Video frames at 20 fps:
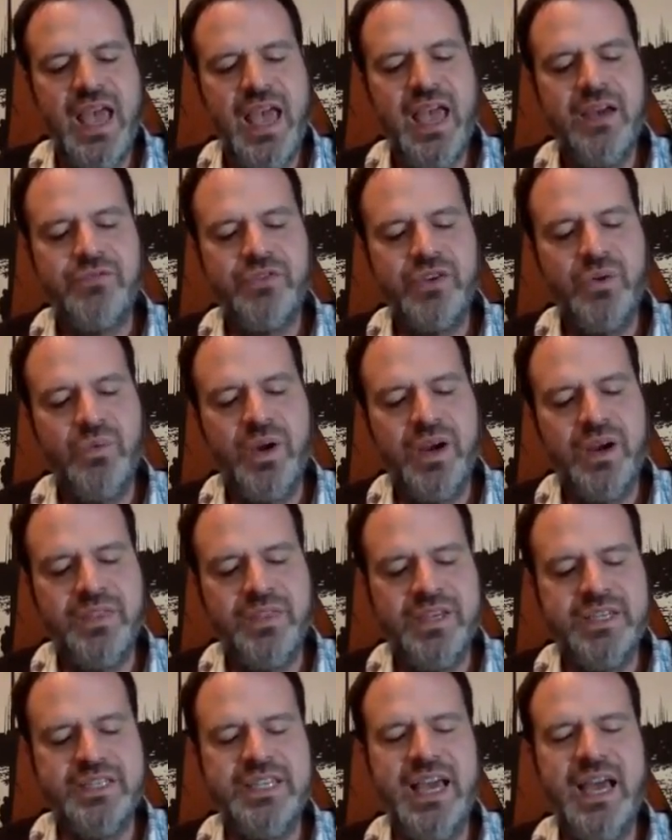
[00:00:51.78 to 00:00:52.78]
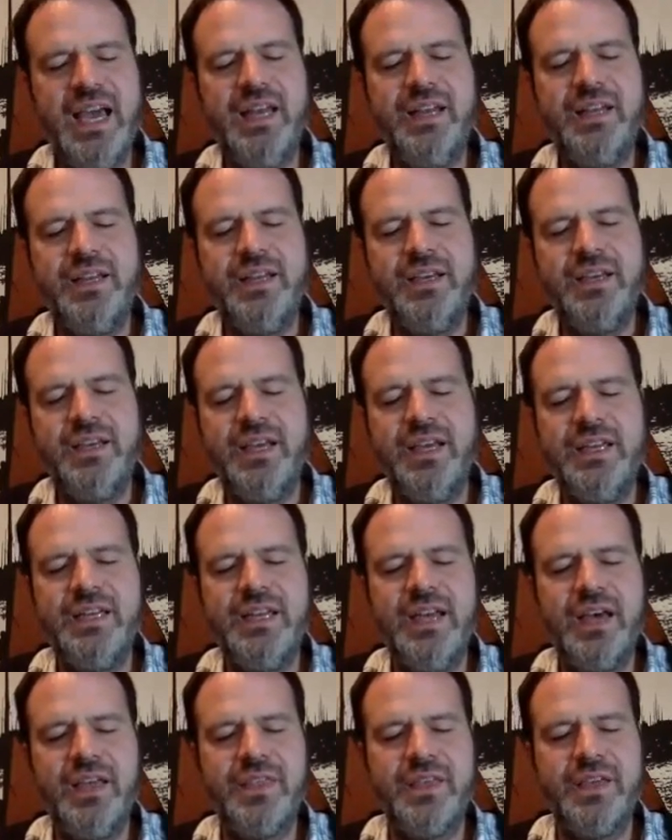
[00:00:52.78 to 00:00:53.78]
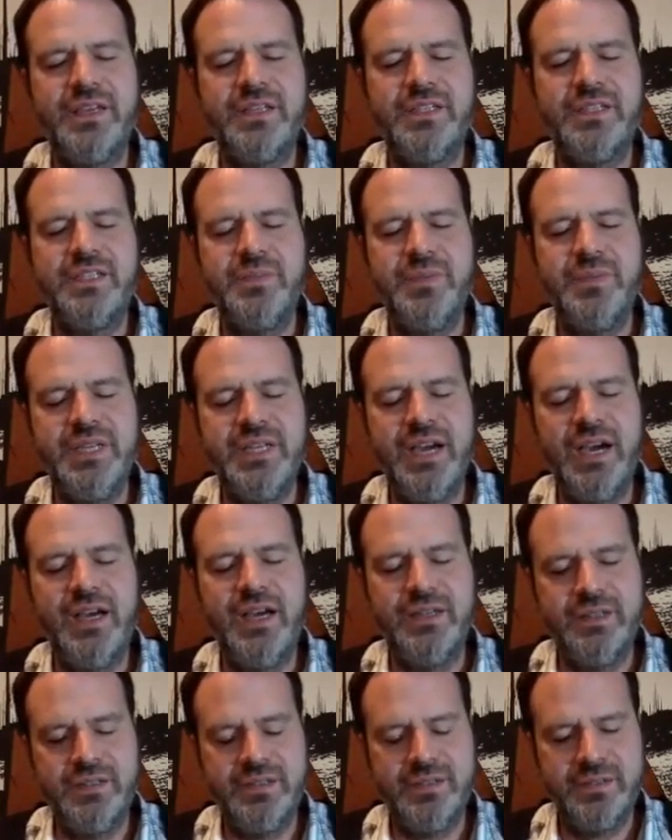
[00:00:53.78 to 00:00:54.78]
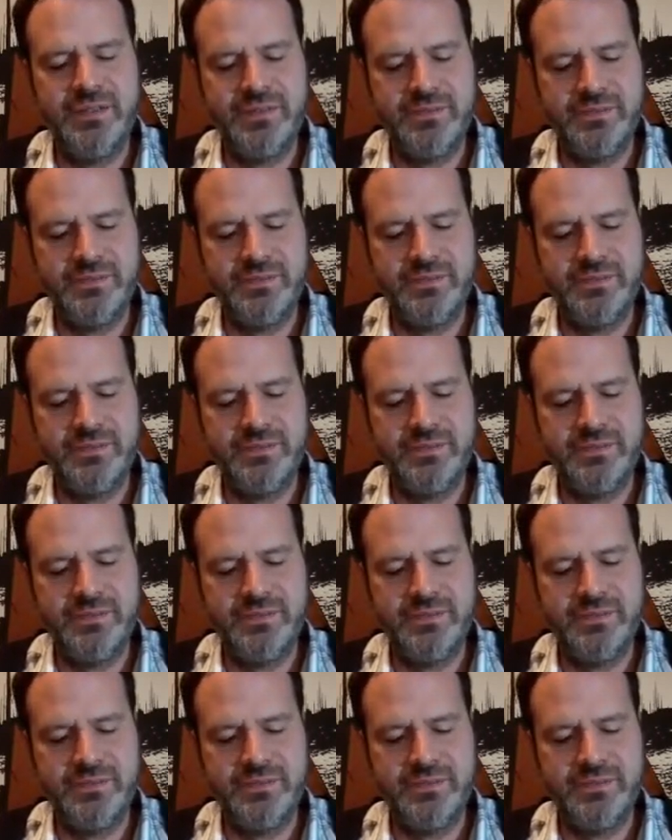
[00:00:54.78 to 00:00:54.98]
Everywhere the dead and nothing to be done.